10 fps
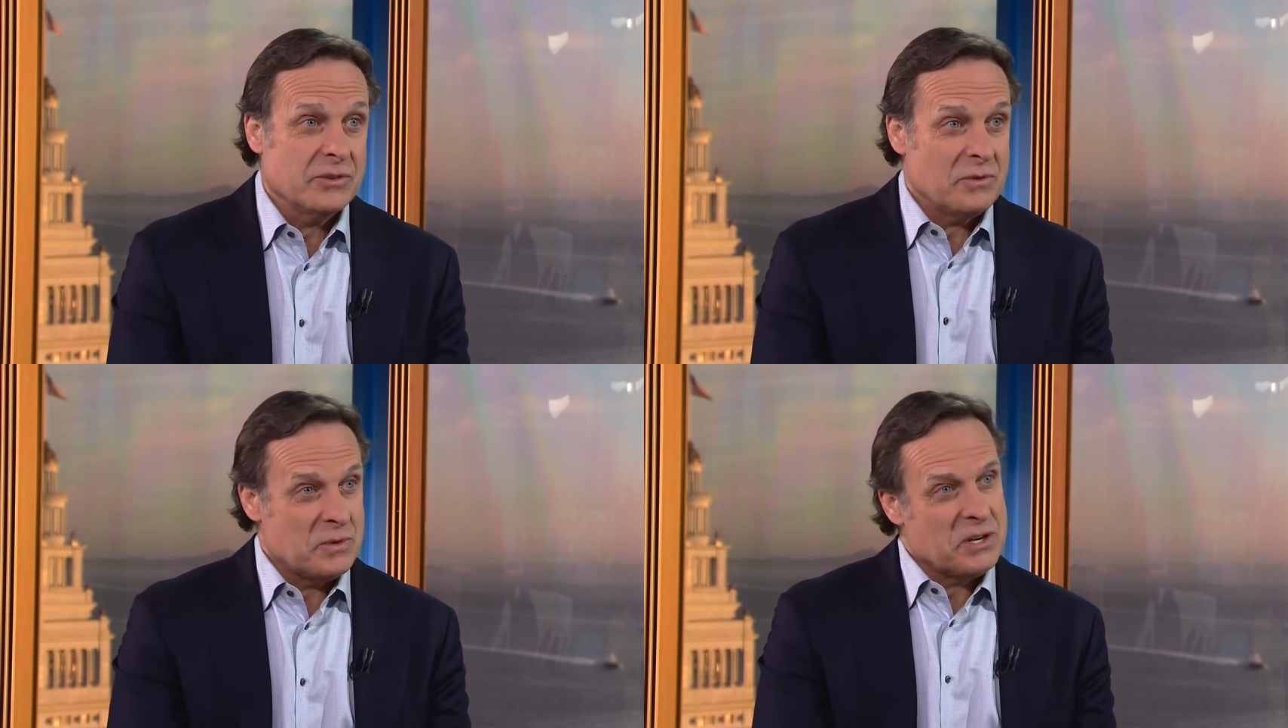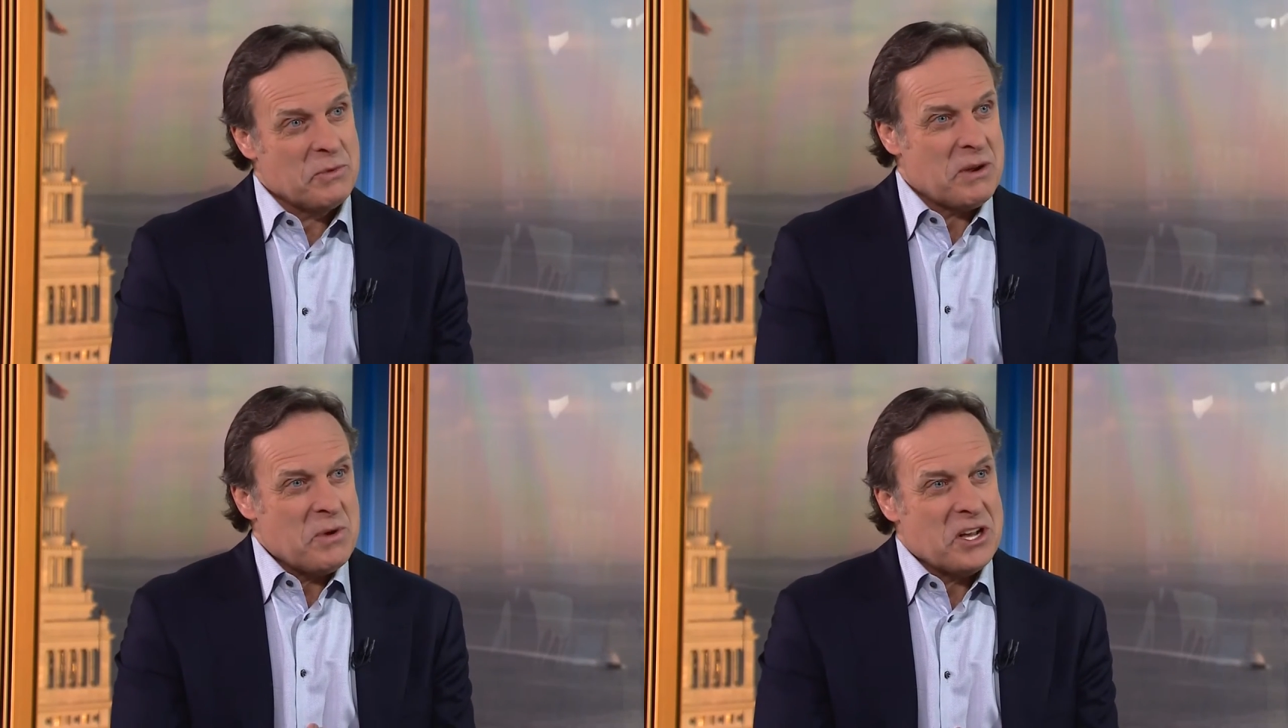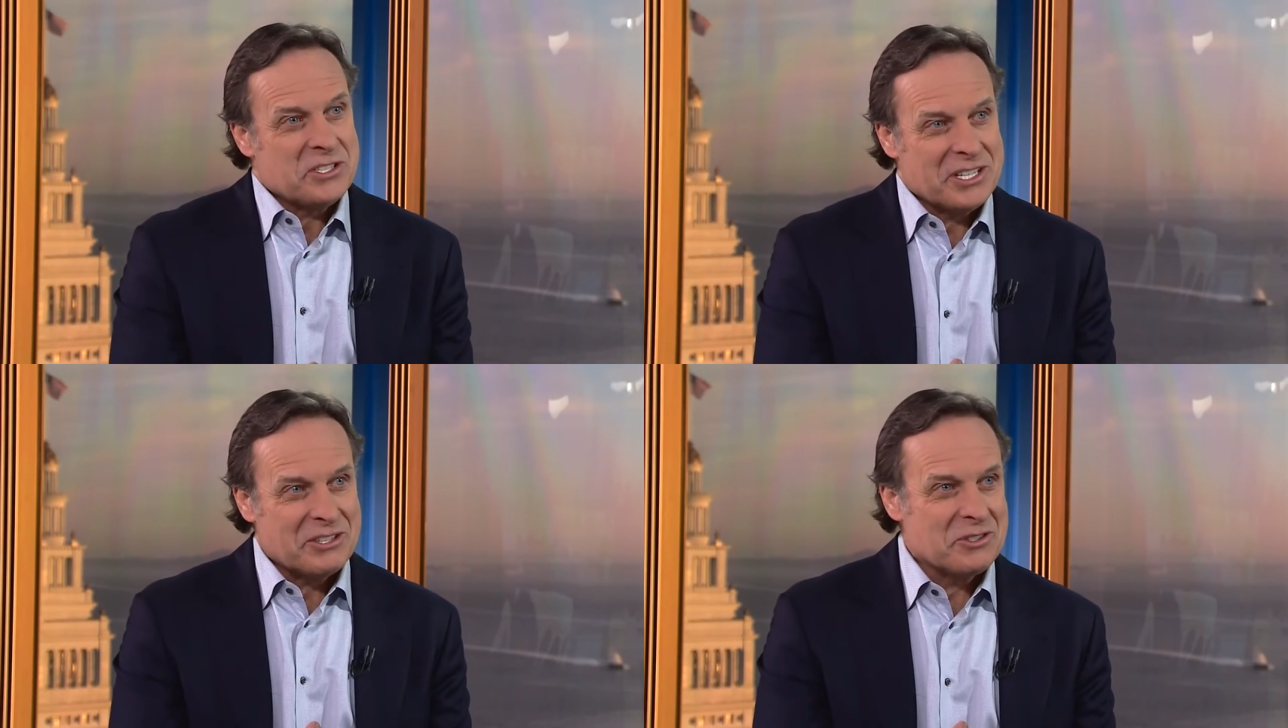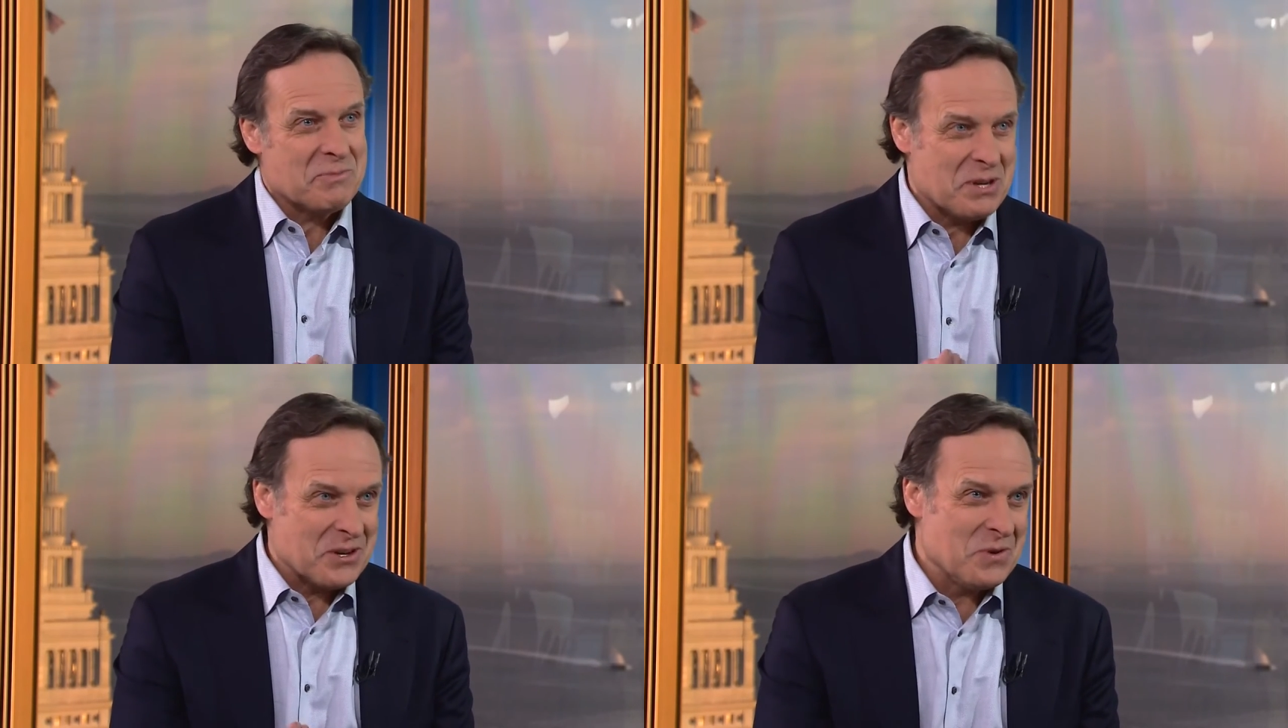We, we also think those are
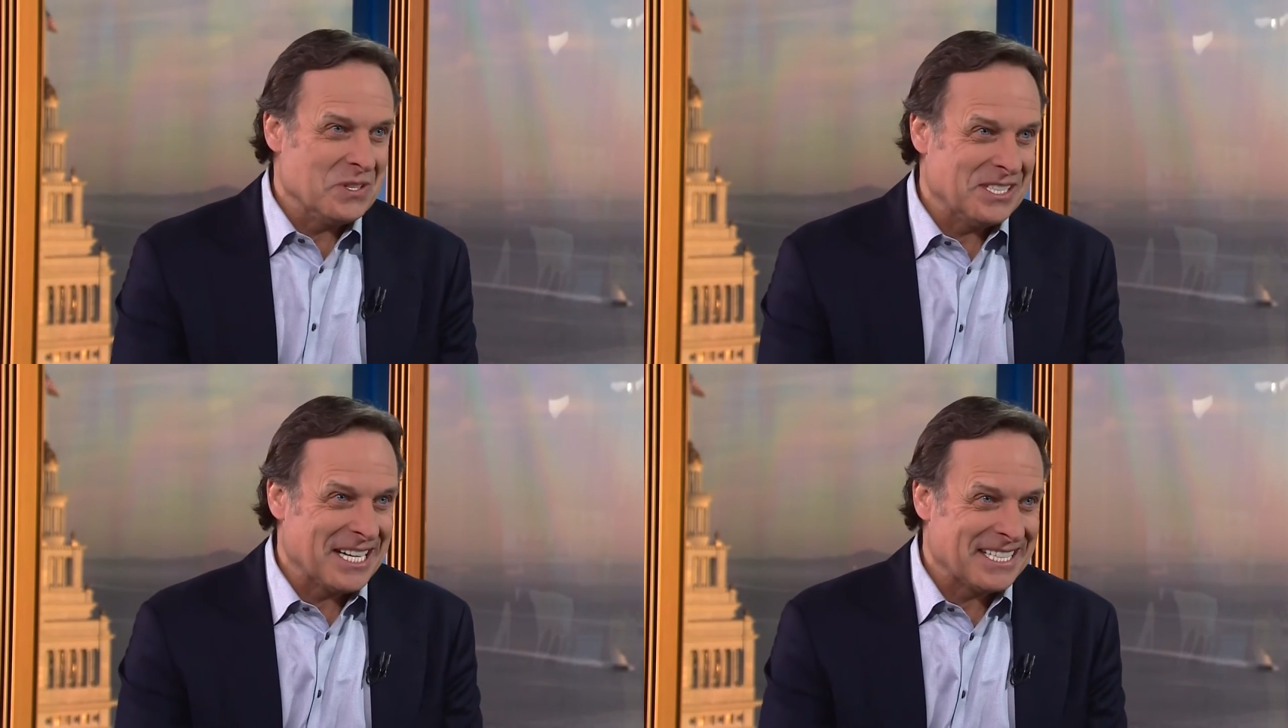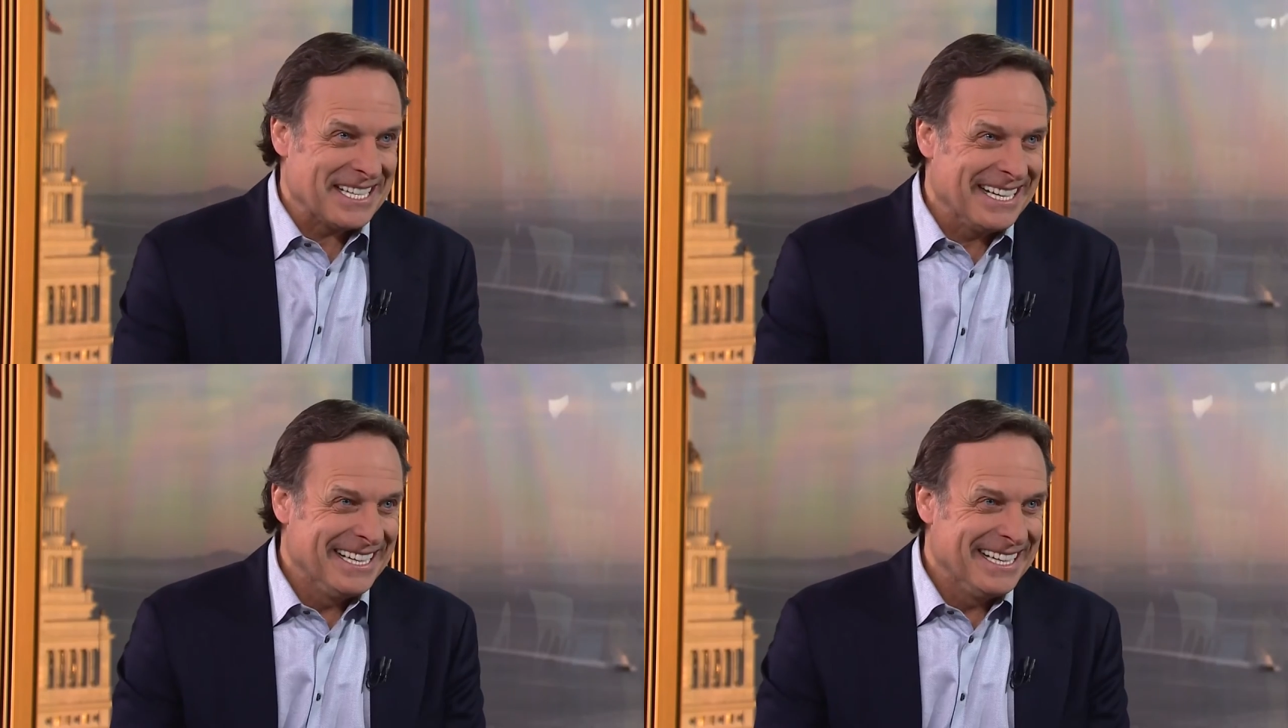pretty cool and sexy.